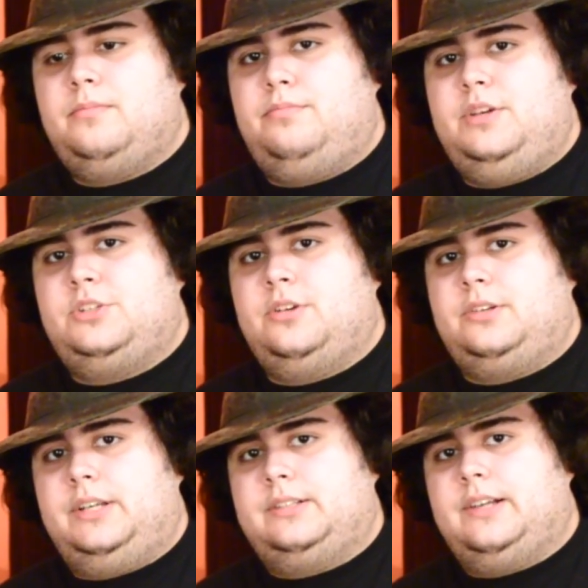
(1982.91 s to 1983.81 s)
Be sure to
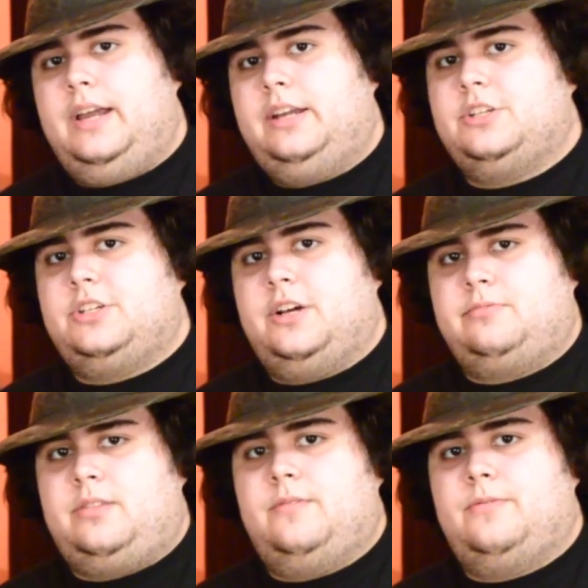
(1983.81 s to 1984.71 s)
click like and share
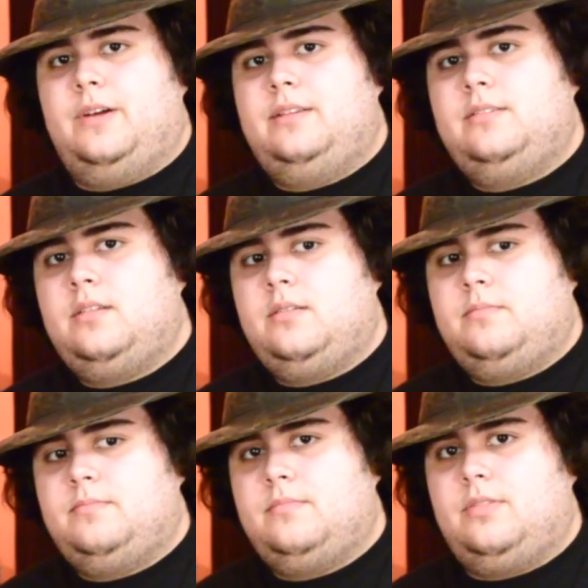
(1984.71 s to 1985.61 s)
this with your friends.
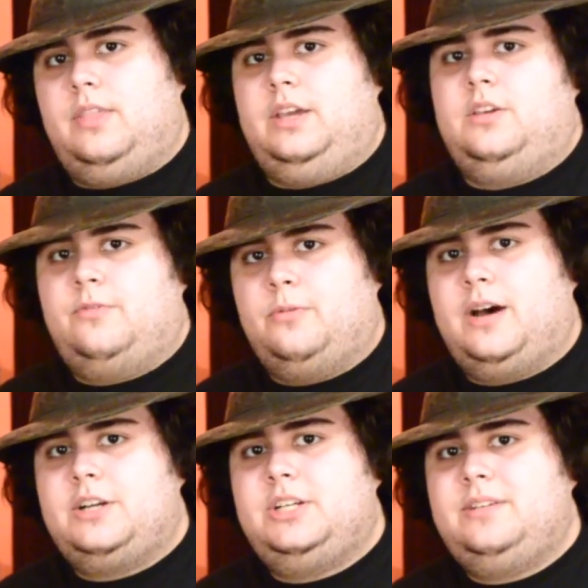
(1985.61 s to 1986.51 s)
Thank you for
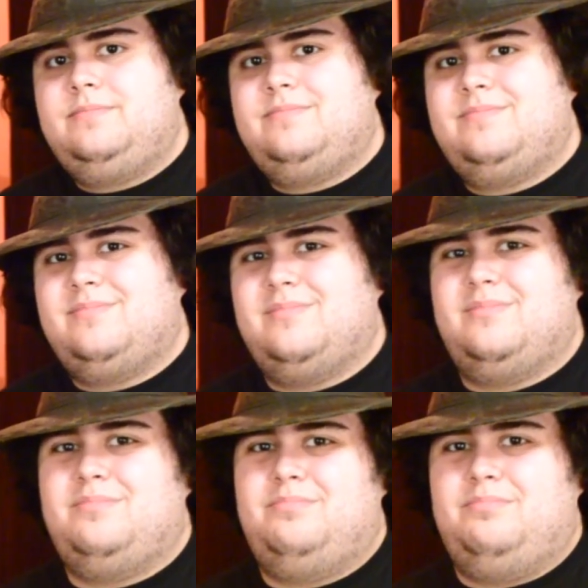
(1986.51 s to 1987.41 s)
watching.
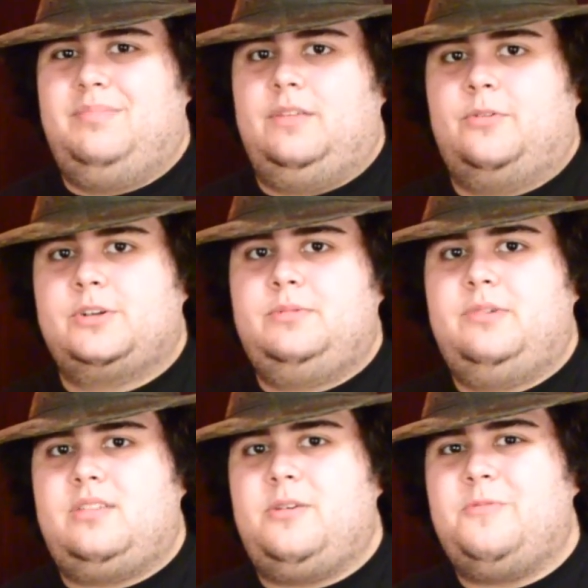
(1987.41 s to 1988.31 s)
May the Force be
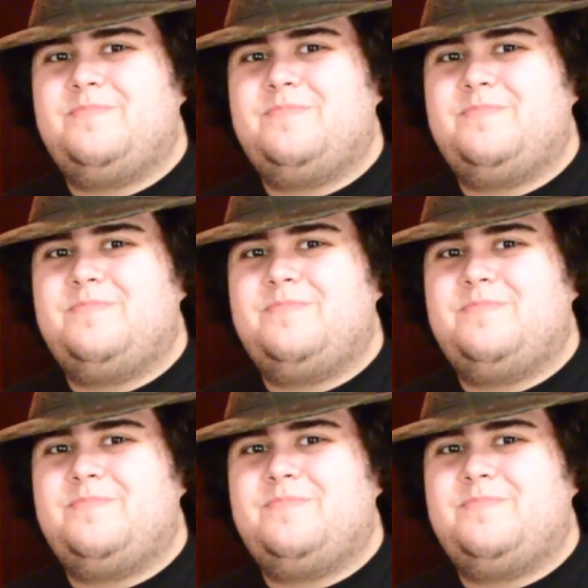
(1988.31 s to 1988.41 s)
with you.